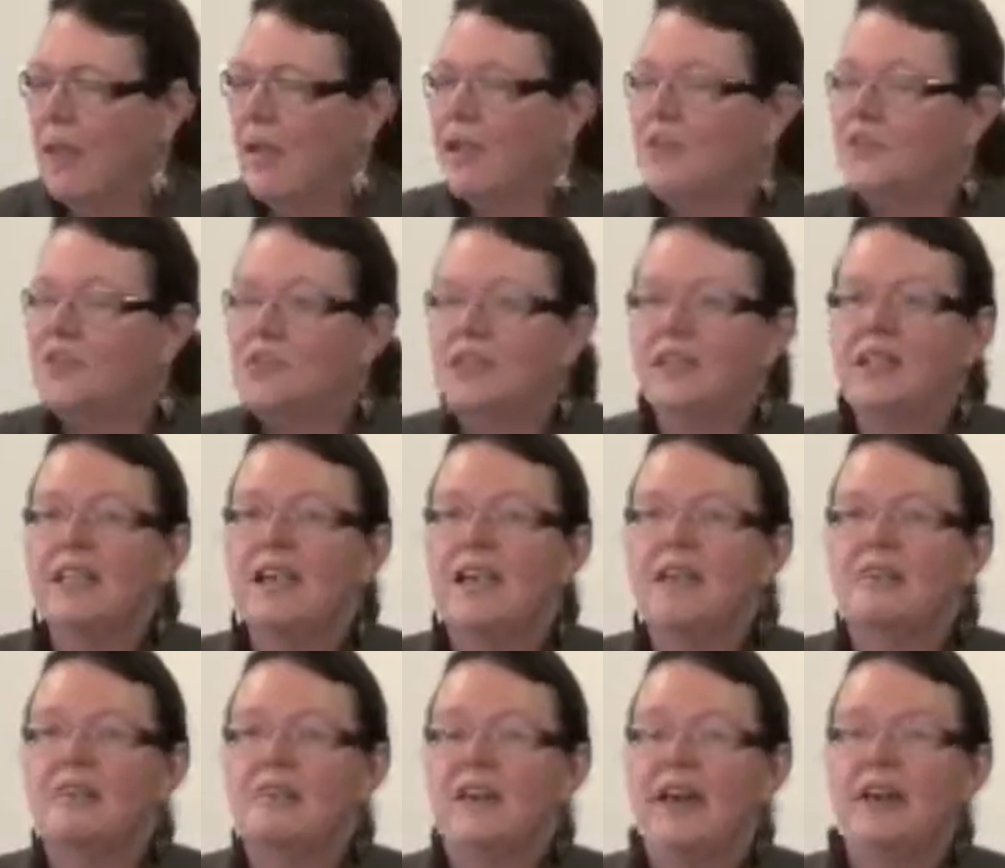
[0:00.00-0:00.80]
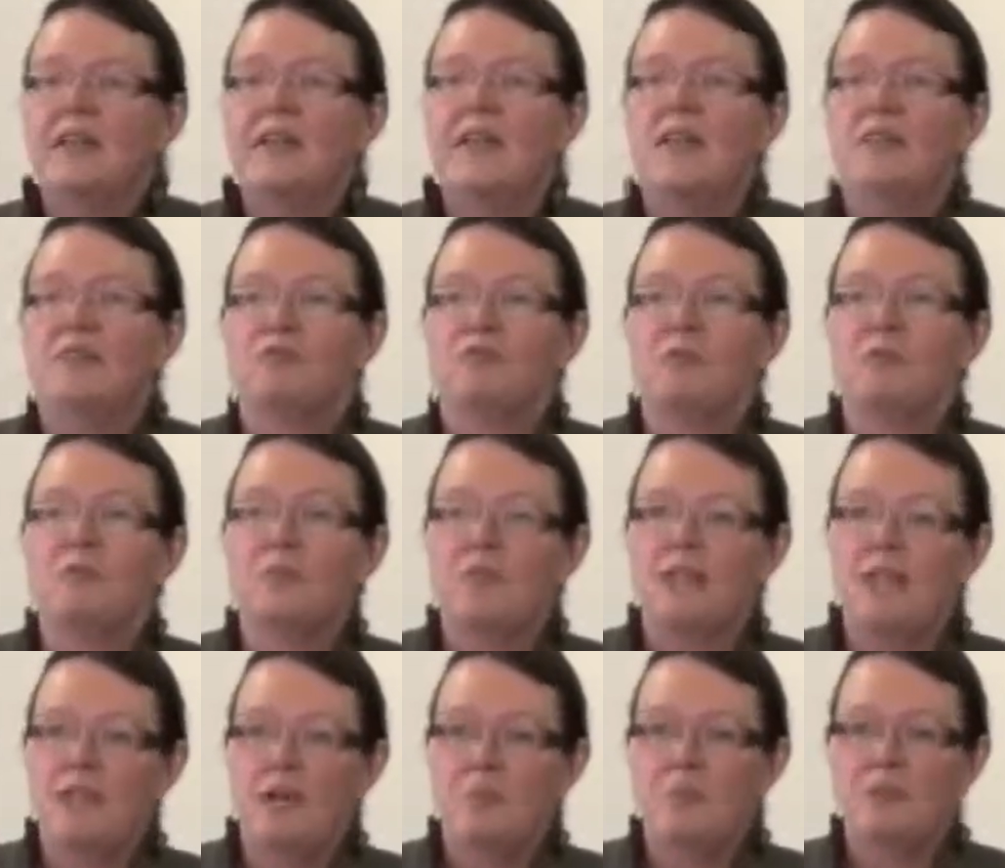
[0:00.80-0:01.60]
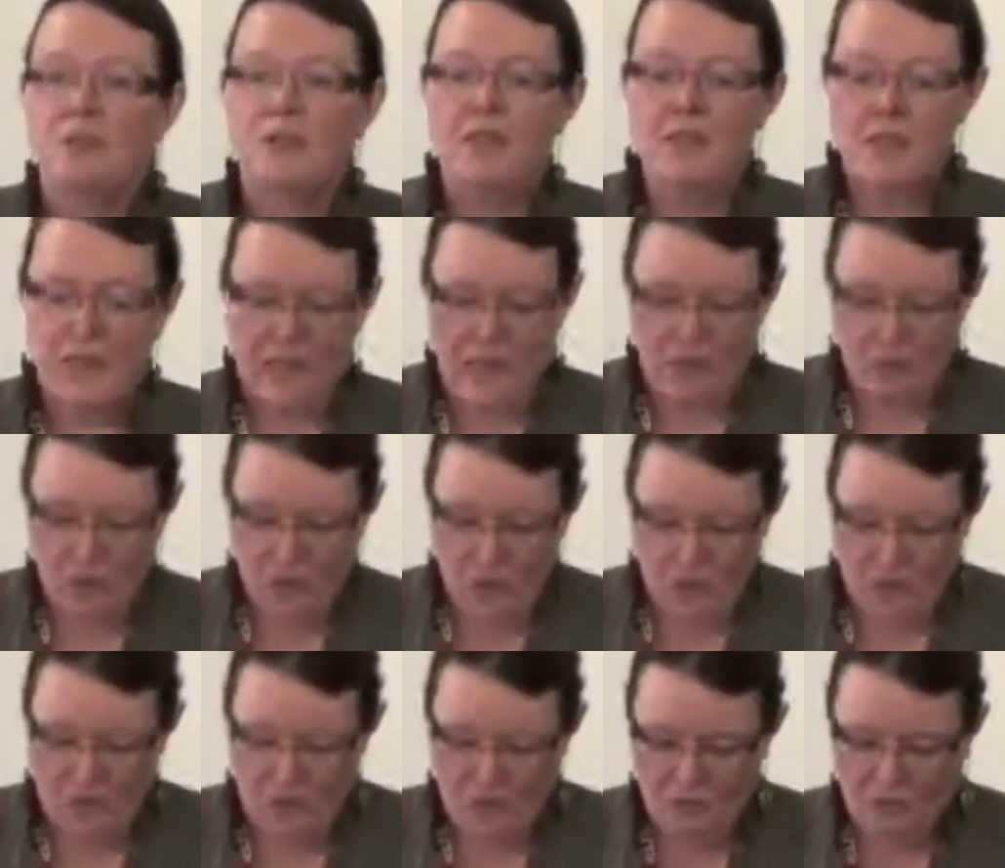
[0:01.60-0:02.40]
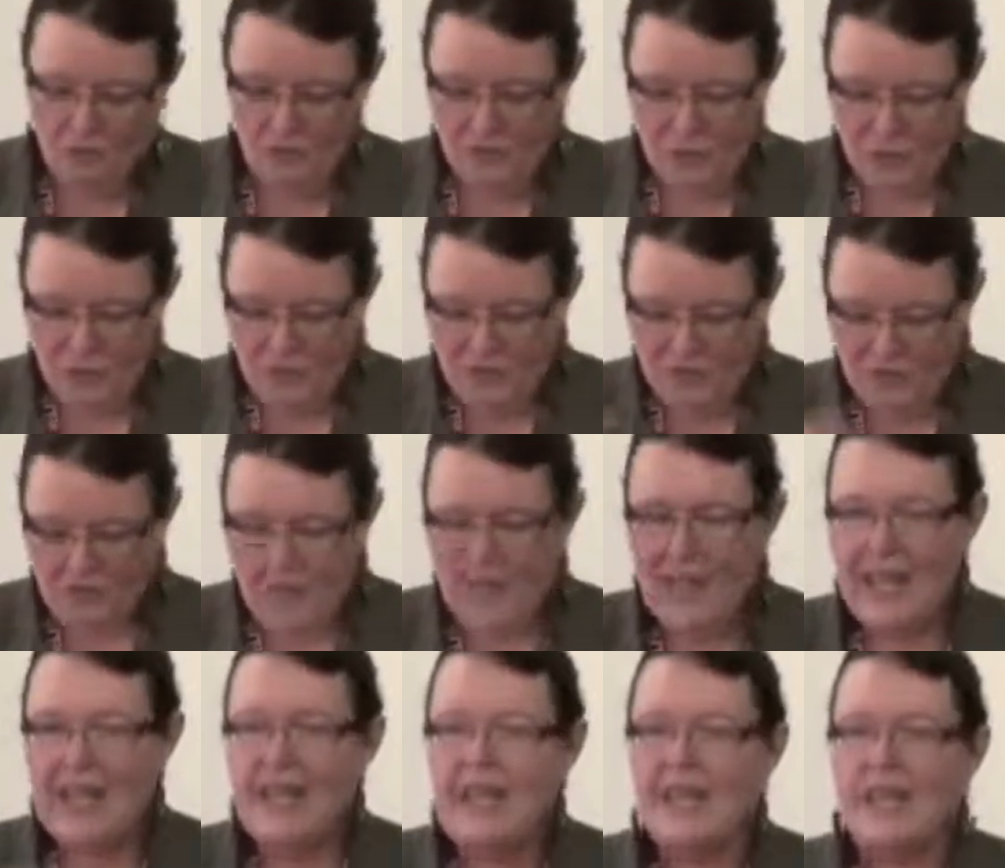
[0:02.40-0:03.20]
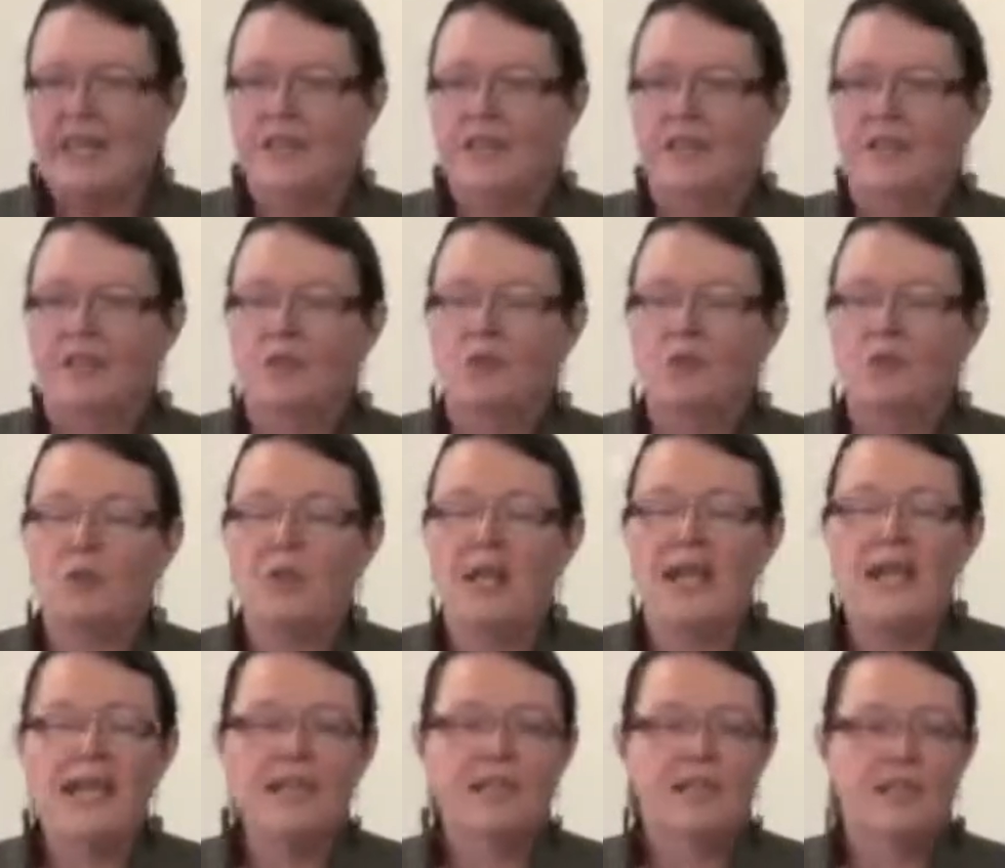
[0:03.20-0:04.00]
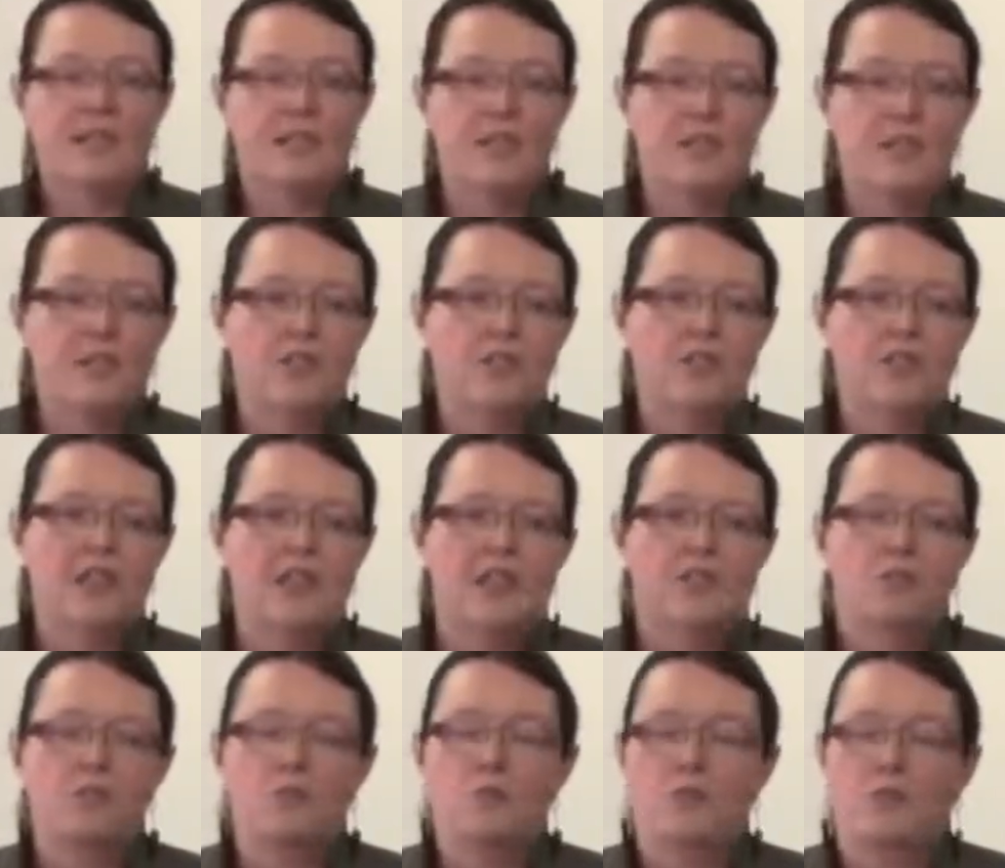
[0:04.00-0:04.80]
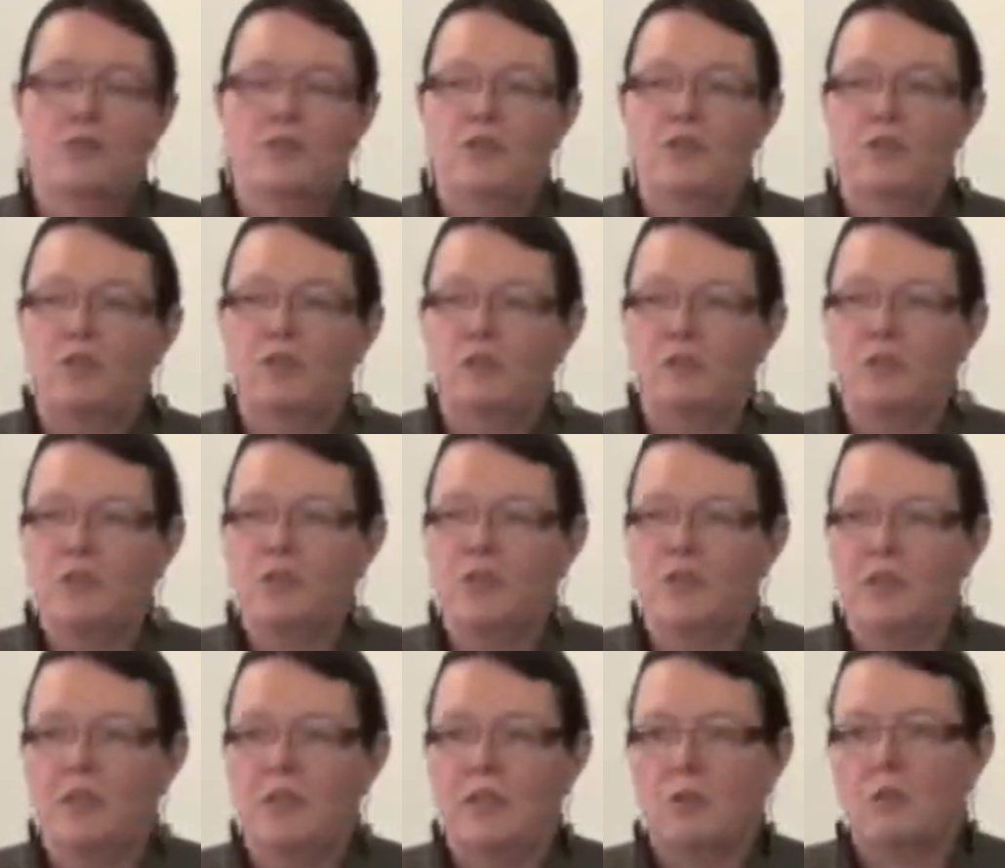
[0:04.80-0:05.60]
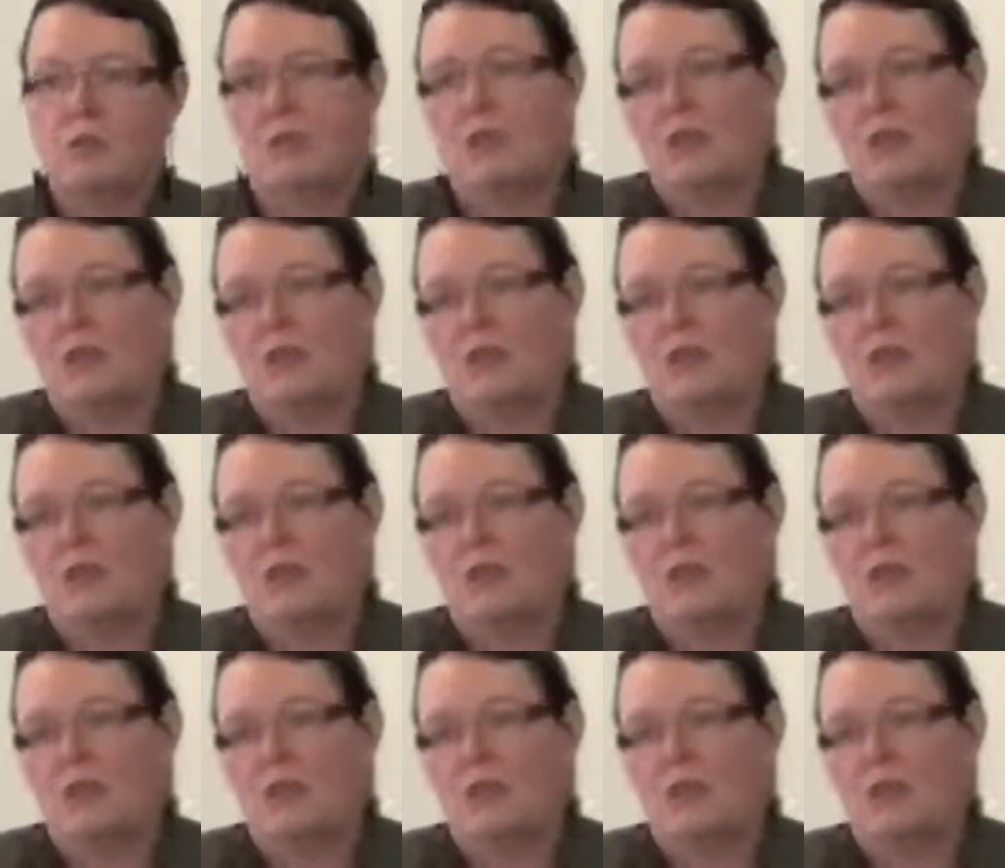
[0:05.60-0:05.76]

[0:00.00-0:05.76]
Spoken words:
until I found out from the company that I'm working for that they created it together with the university.